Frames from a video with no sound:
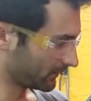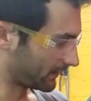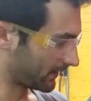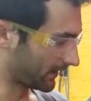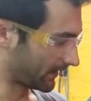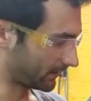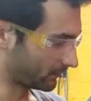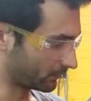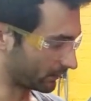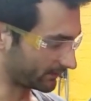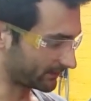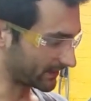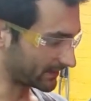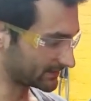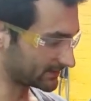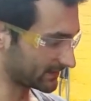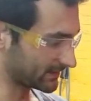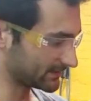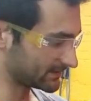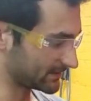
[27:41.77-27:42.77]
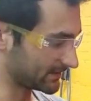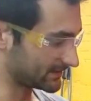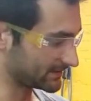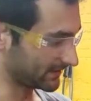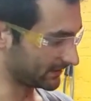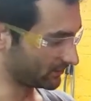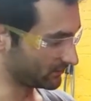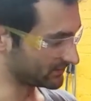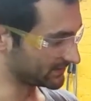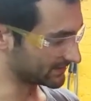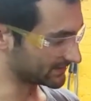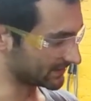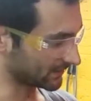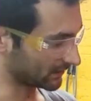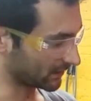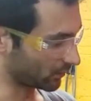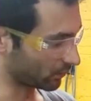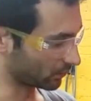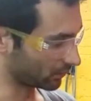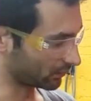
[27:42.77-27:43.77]
And what that does is it uses the
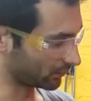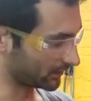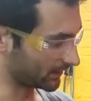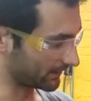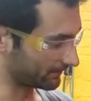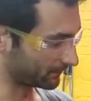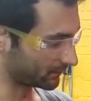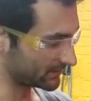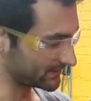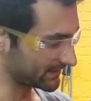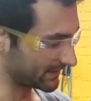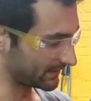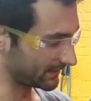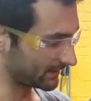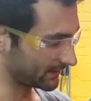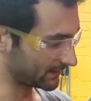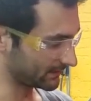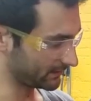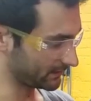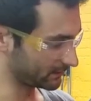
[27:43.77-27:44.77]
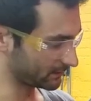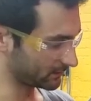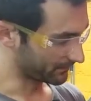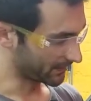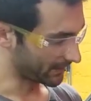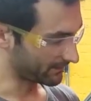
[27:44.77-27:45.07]
lower number setting on here.